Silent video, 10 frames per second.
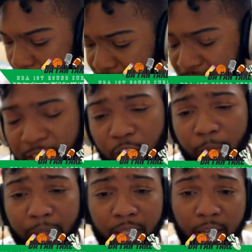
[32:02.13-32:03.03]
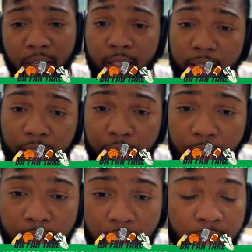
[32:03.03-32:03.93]
I think he's going to be the key to this
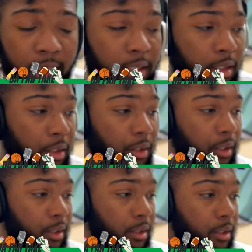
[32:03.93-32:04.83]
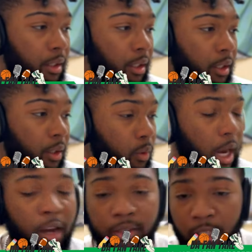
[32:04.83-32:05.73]
series. I think this series well,
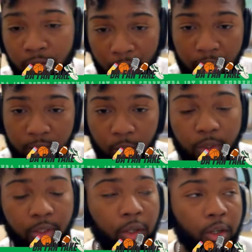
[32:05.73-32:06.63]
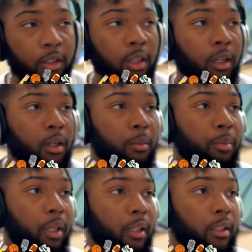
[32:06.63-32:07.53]
obviously, Giannis don't return,
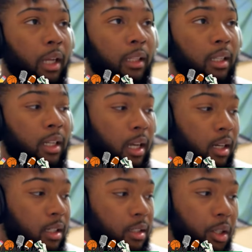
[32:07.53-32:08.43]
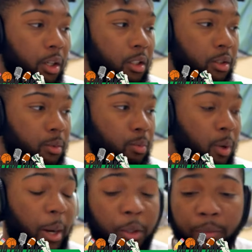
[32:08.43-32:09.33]
but I think the key to the series is
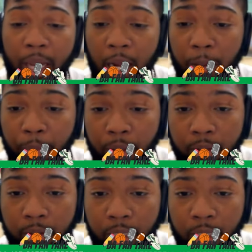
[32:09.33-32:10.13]
probably going to be Haliburton.